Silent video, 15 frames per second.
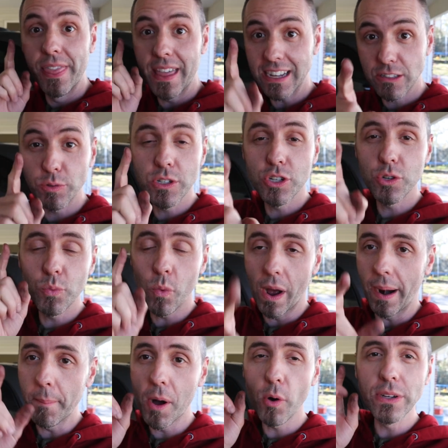That's what you
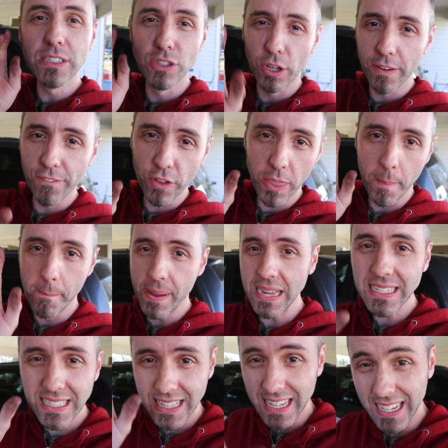want. I'm always looking for the
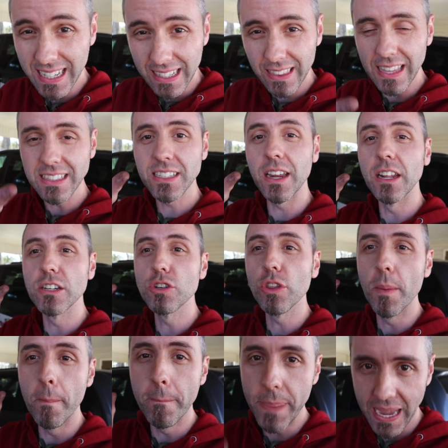best thing that's gonna do
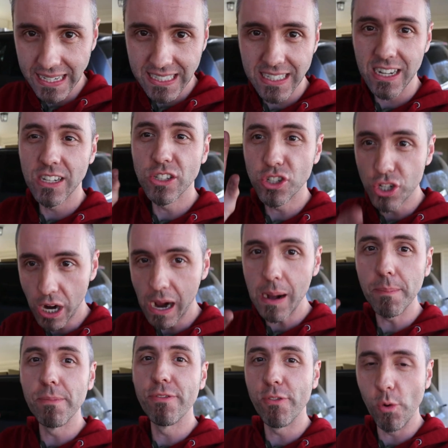the best
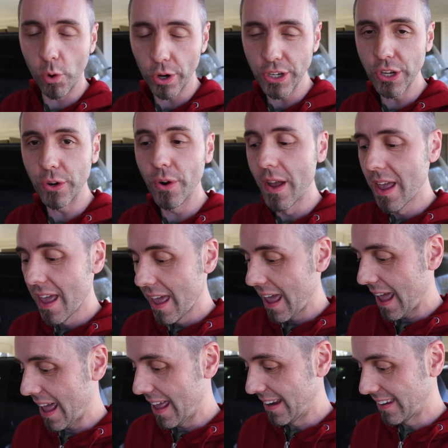job for you,
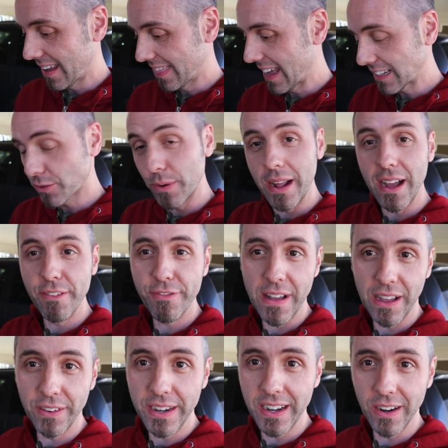and that's what I've
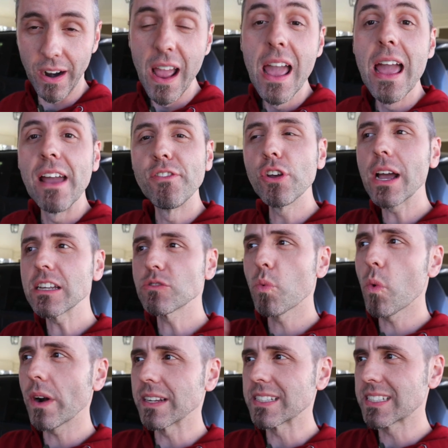found here. If you guys
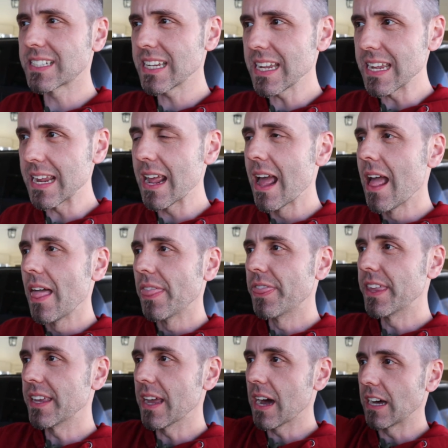wanna see
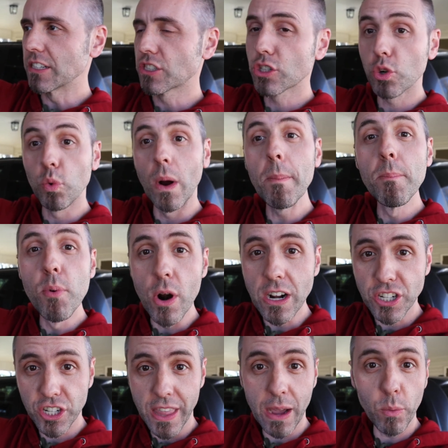the uh, scrub
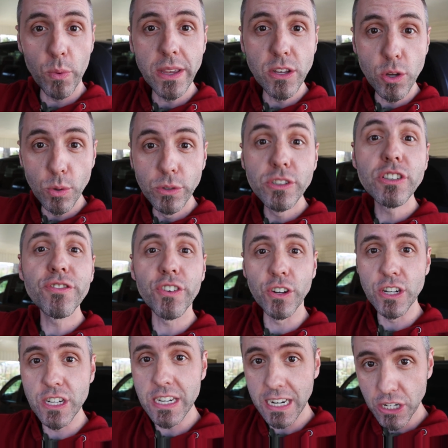brush that we use for
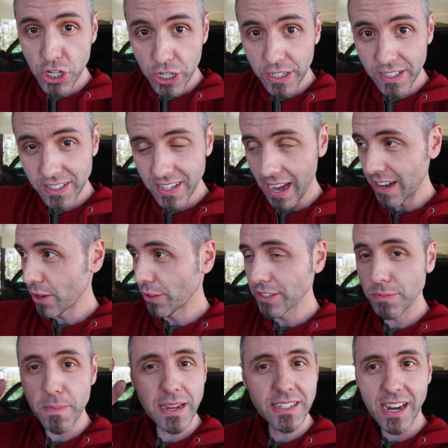dishes. I know
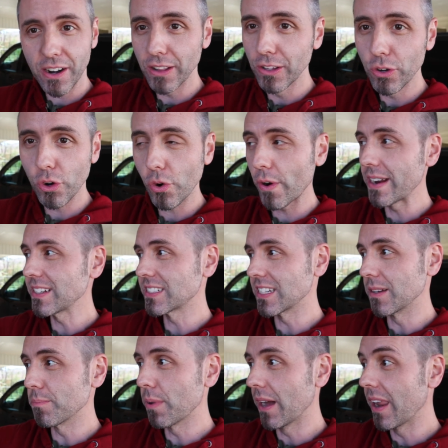this may sound a little
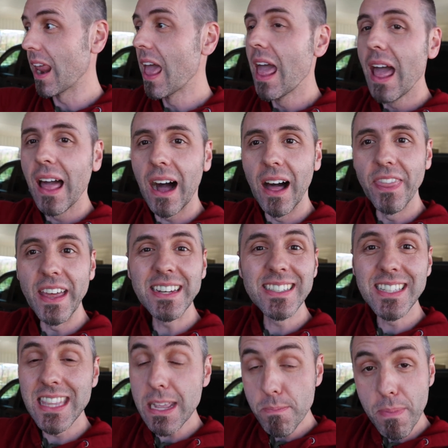crazy, but uh, that
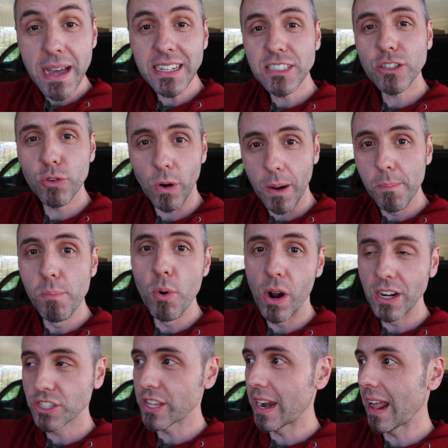is the best scrub
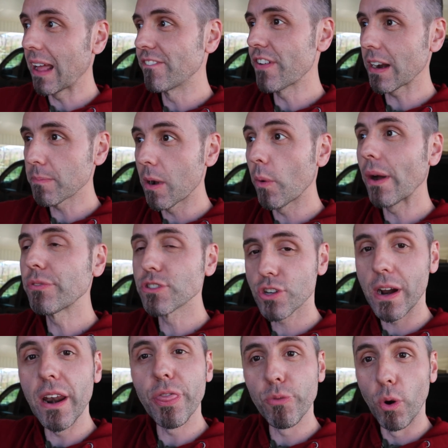brush that I, in fact, my wife was
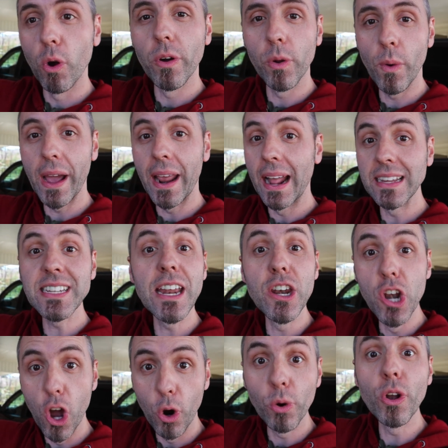trying to throw it away and I said,
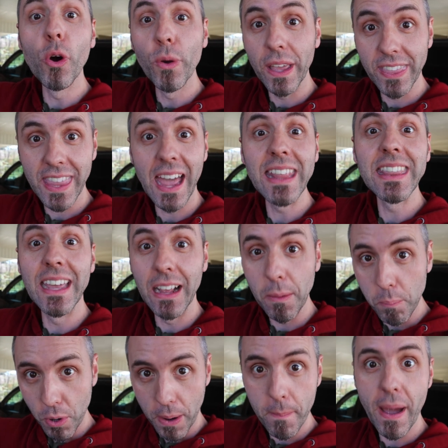no, go get that
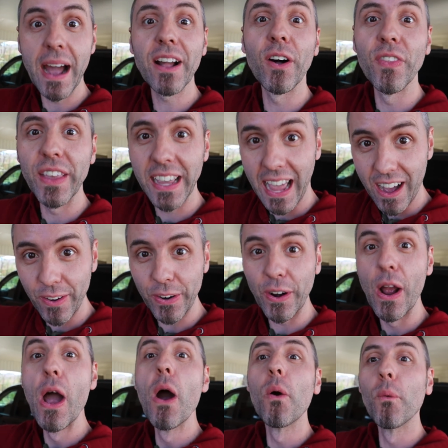thing, put it back on the
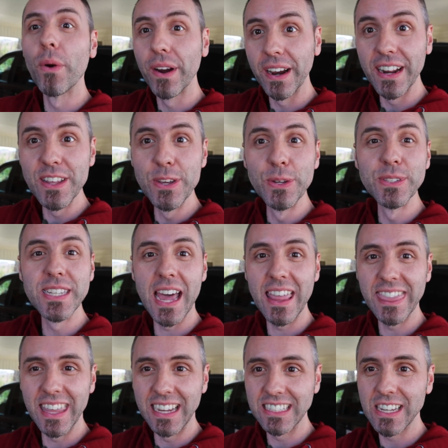counter. We're gonna use
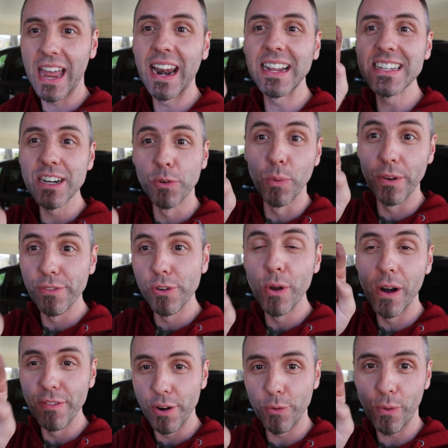that thing. And I did a
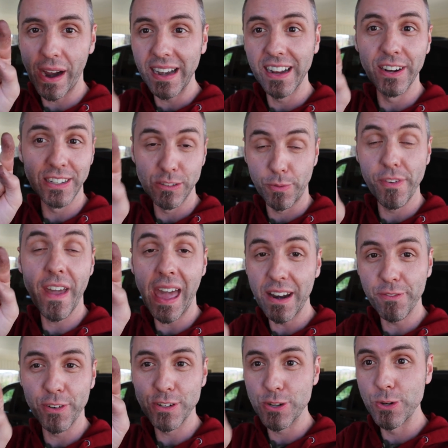review of it right here because we've had
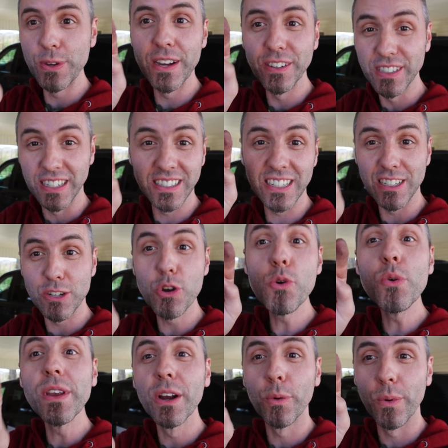it for two years. It's a
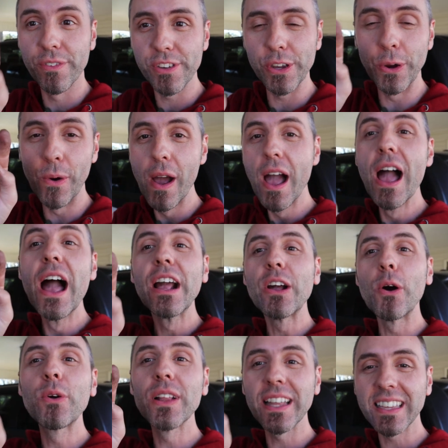two year review.
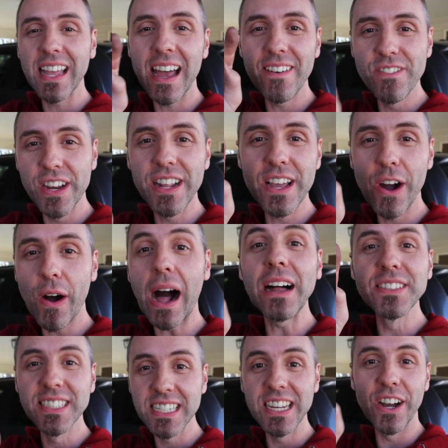Go click that video.
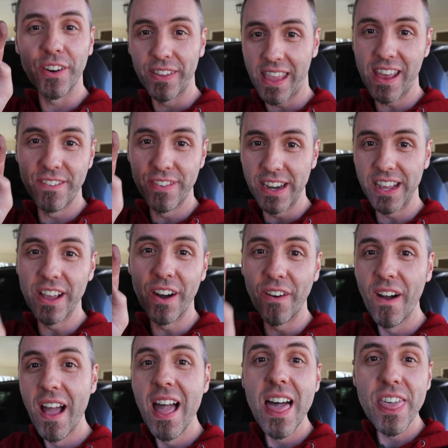I'll see y'all in that video.